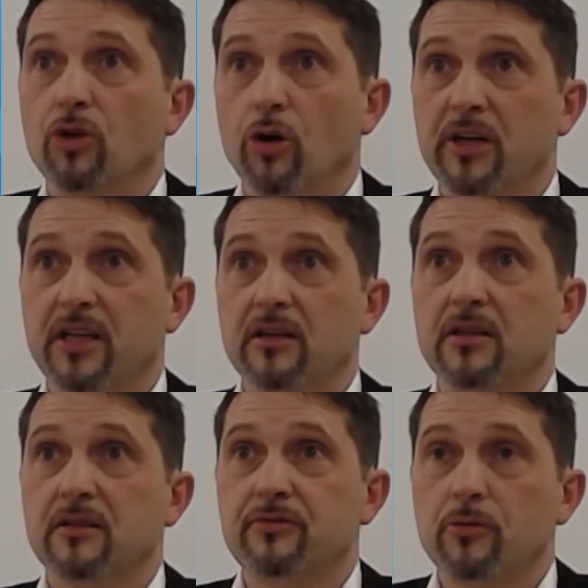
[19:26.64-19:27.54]
normally
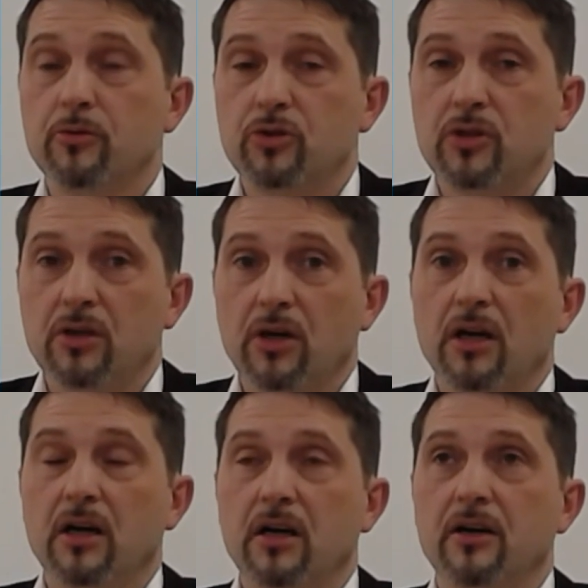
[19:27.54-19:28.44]
if you
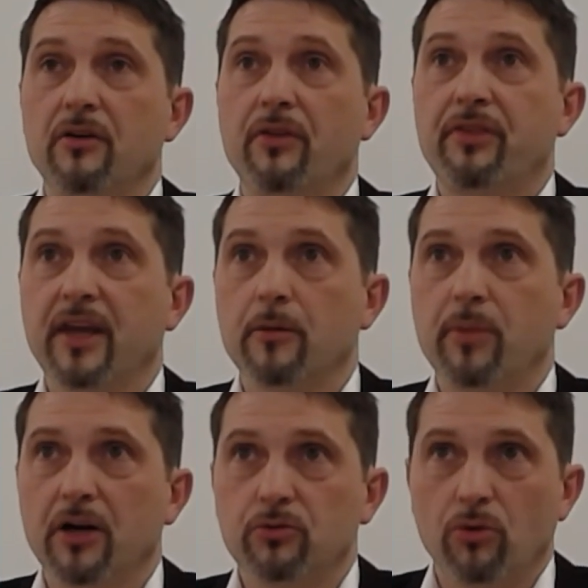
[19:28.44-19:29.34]
to, uh, think
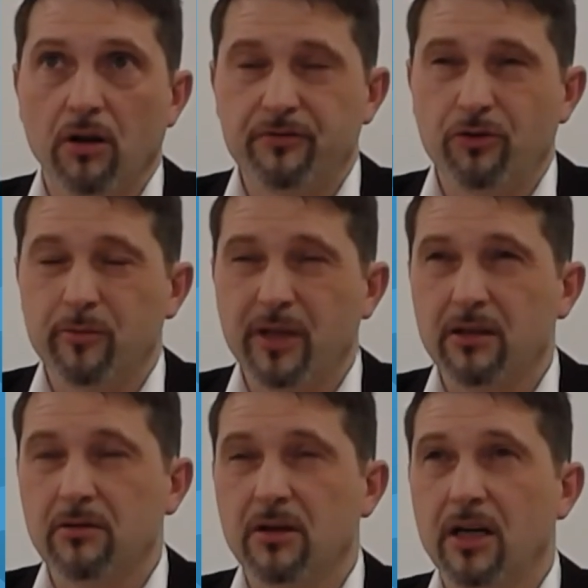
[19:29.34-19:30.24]
about roll
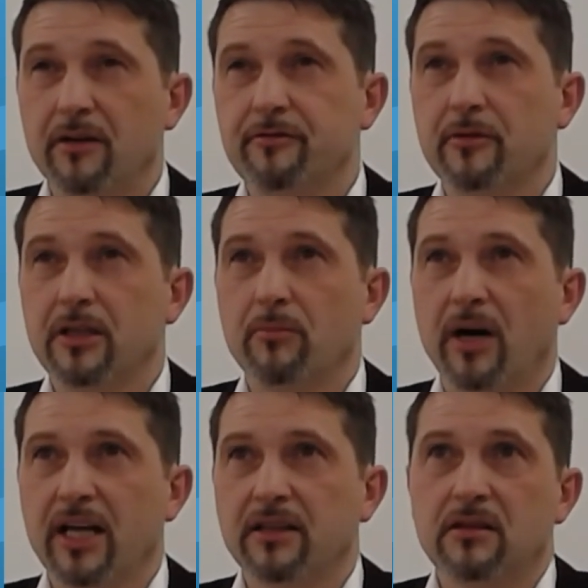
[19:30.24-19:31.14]
forming you have in
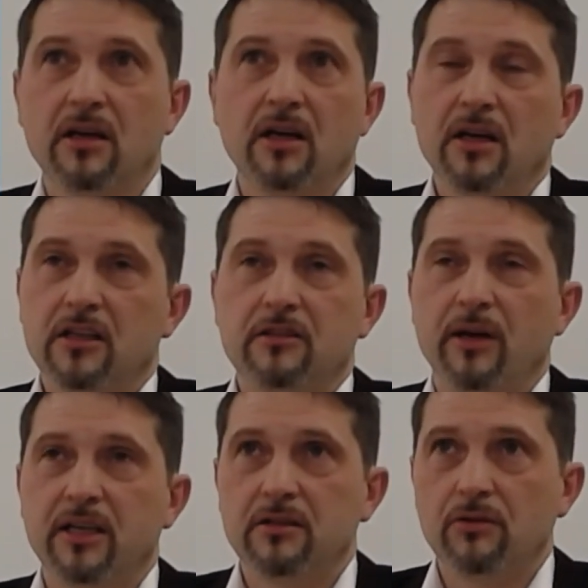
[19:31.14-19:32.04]
mind
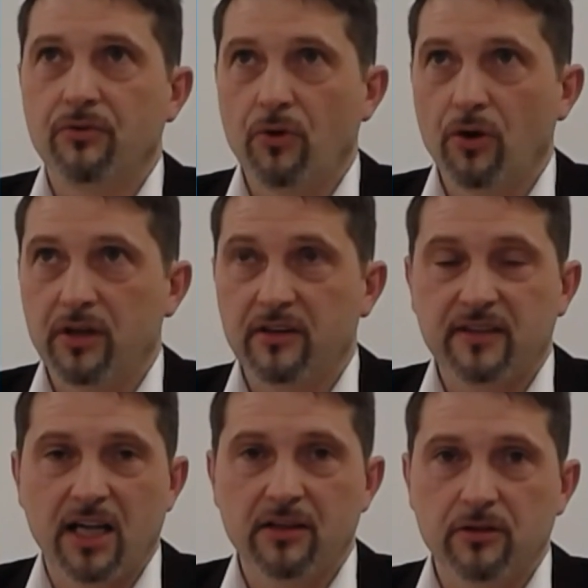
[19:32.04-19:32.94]
20 to 30
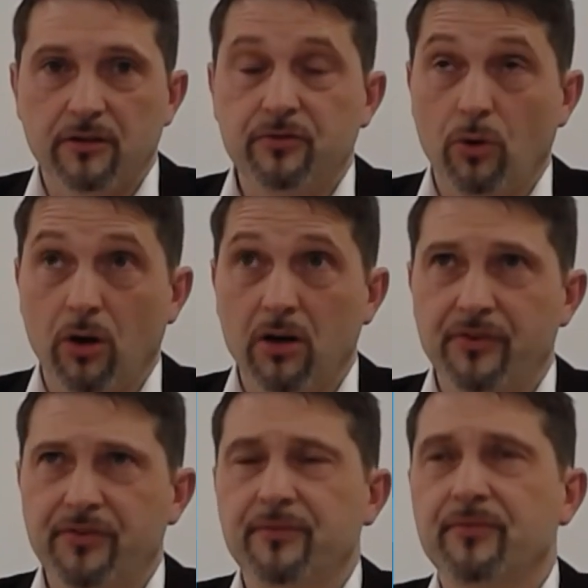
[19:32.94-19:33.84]
stands of
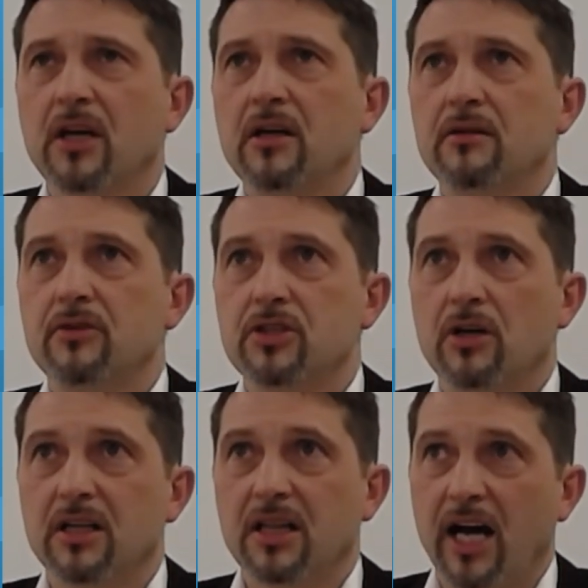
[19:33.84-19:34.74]
rollers which
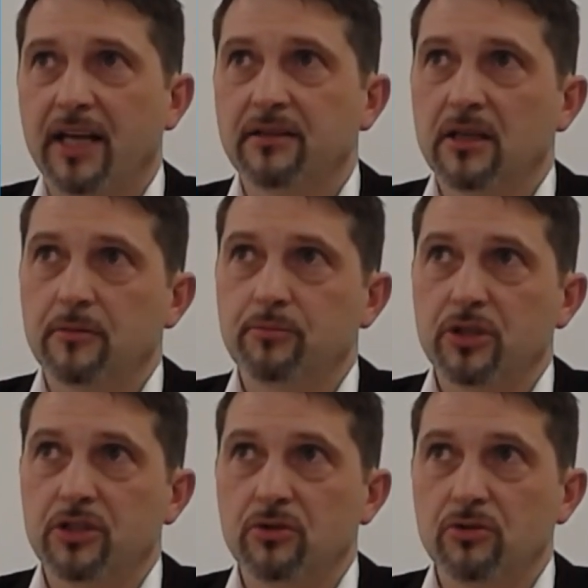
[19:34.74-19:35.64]
are online
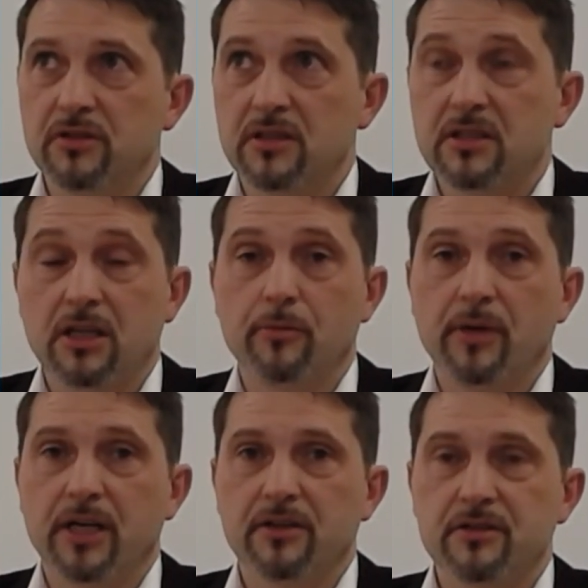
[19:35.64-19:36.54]
and produces
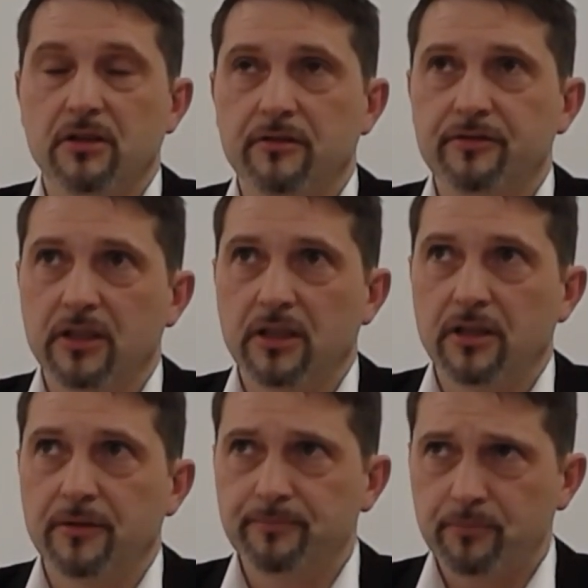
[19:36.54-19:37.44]
kilometers of
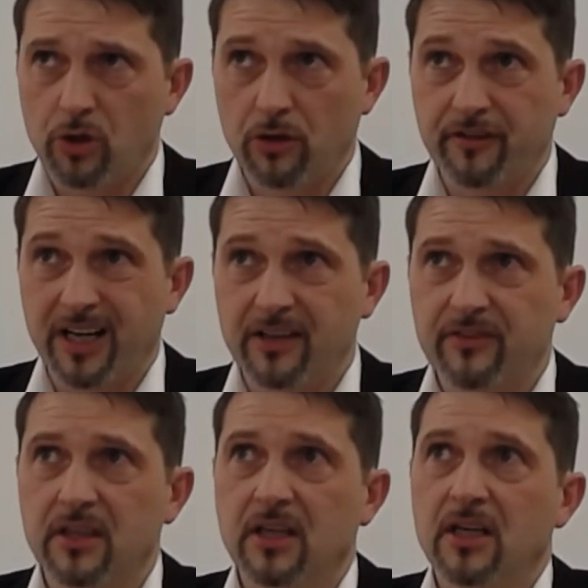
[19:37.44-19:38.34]
uh,
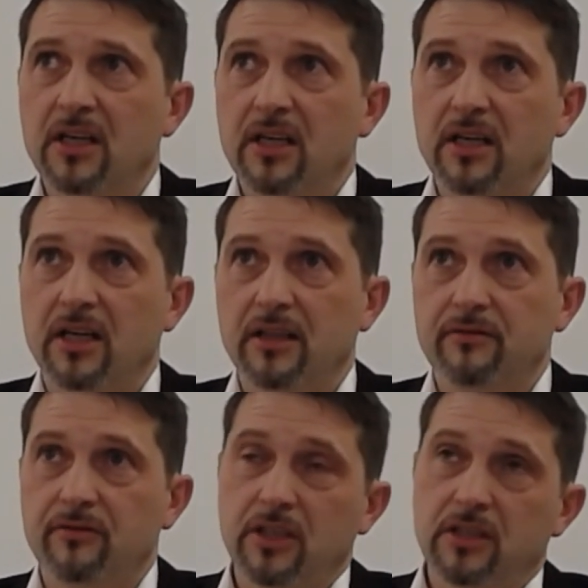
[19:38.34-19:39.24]
profiles.
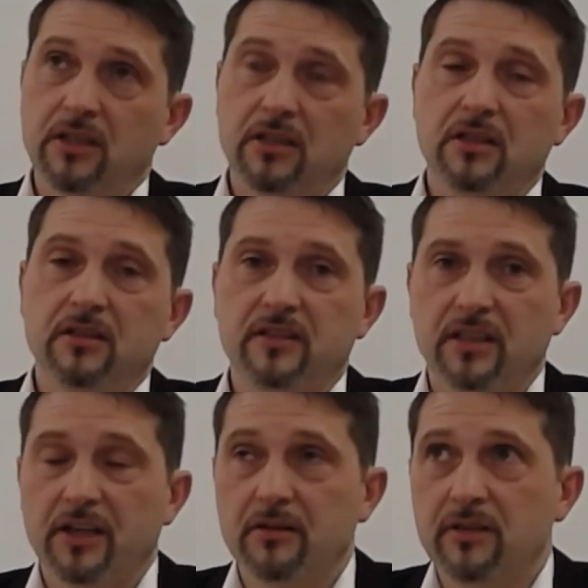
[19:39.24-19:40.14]
And we did it
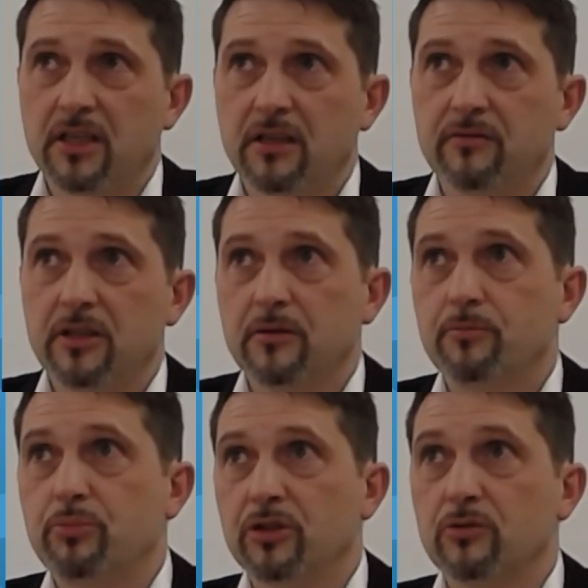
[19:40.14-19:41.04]
another way. We
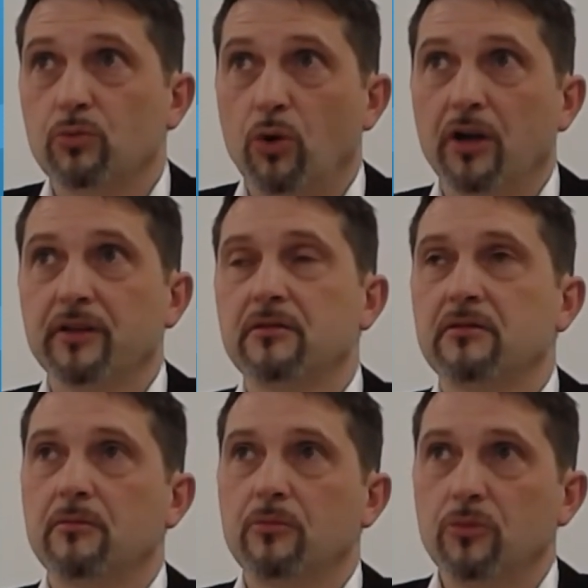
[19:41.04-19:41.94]
put
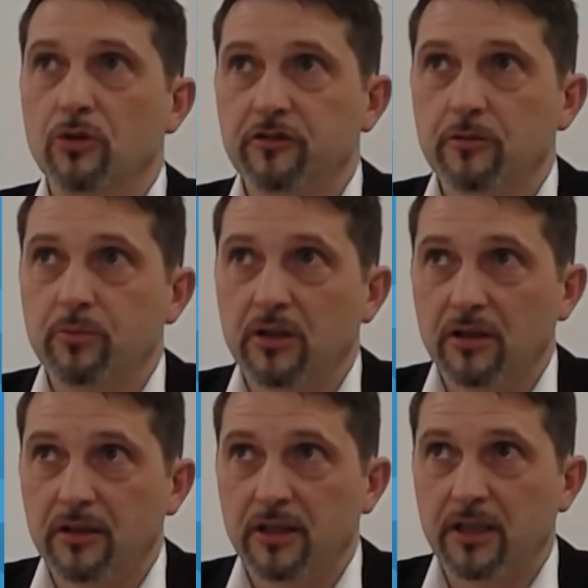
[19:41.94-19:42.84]
one
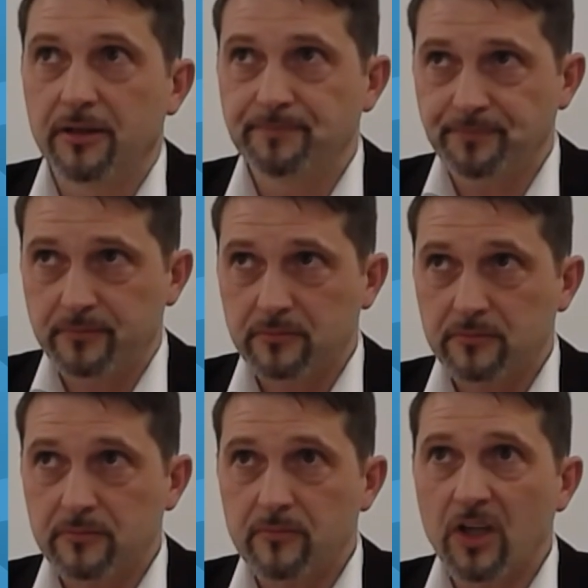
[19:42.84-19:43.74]
movable uh,
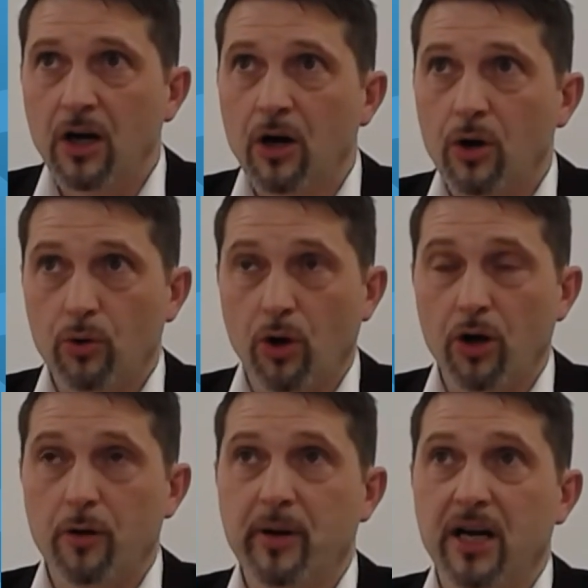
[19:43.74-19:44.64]

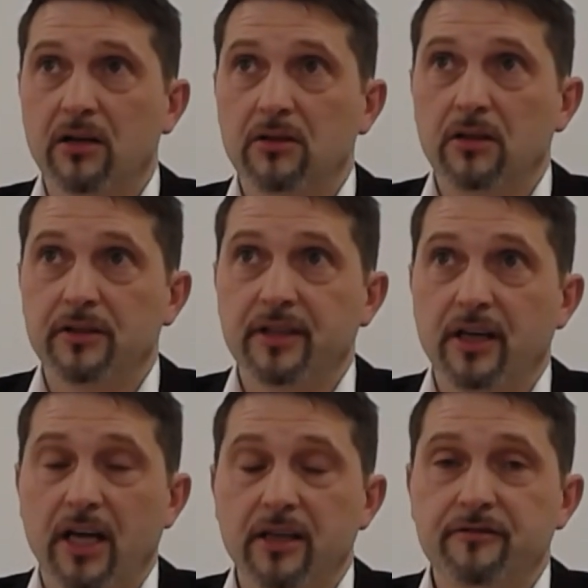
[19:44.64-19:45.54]
roller pair on
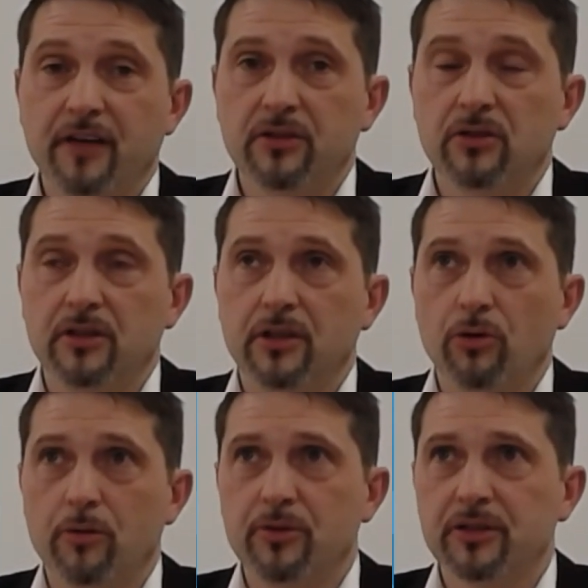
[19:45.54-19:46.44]
the end effector on
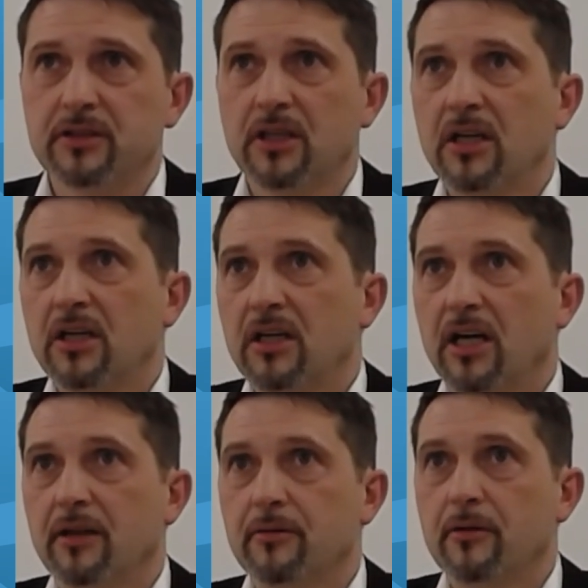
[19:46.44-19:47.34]
a robot
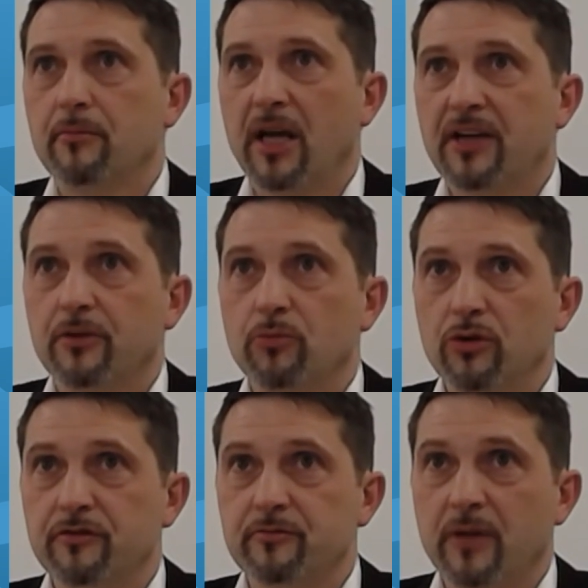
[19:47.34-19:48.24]
and makes a
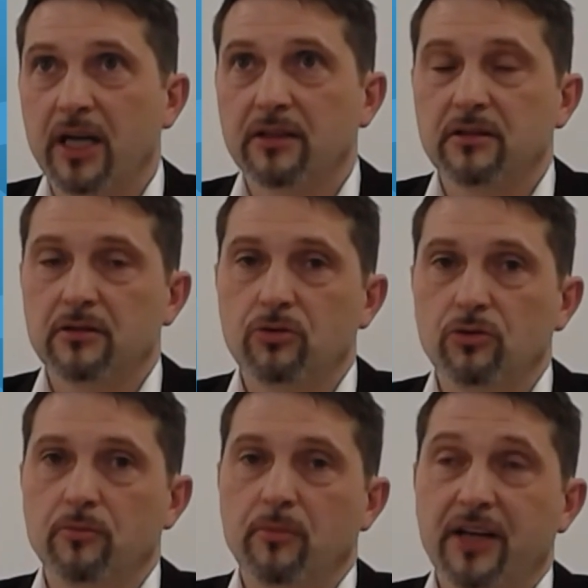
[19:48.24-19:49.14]
movement
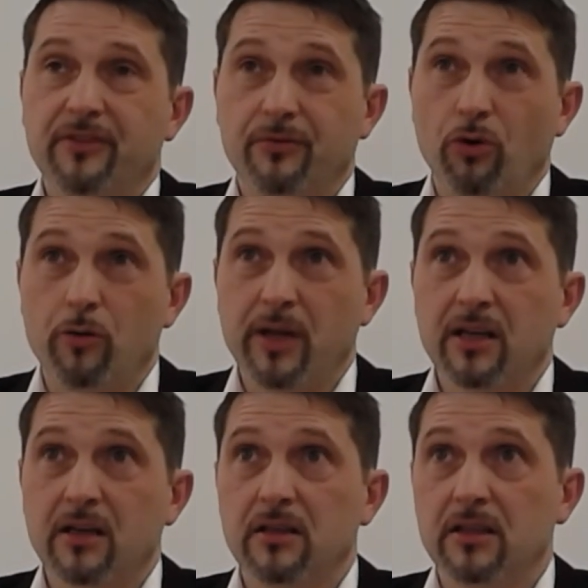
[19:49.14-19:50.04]
to make the
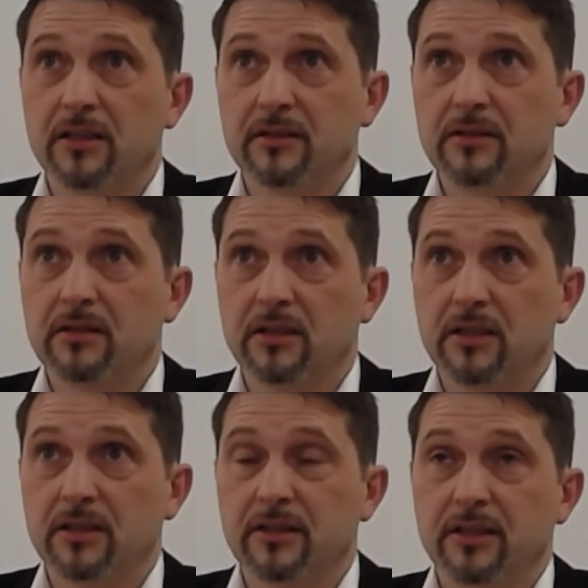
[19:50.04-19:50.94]
forming and
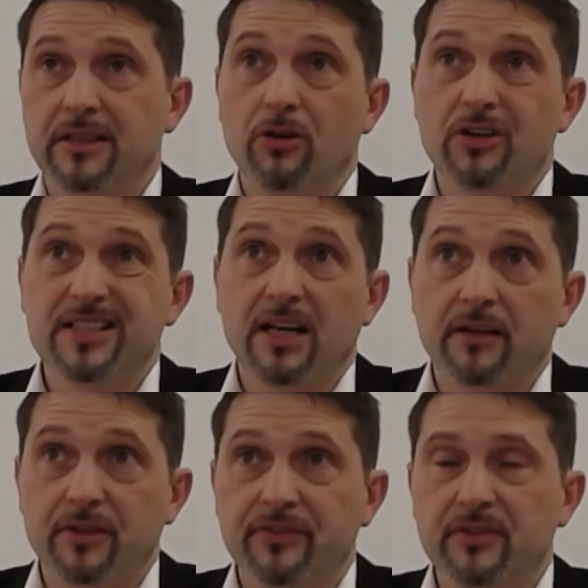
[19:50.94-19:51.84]
uh, it looks
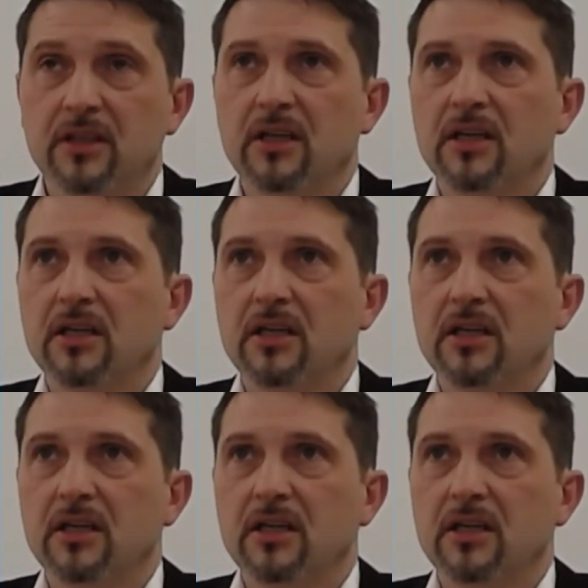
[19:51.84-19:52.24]
like this.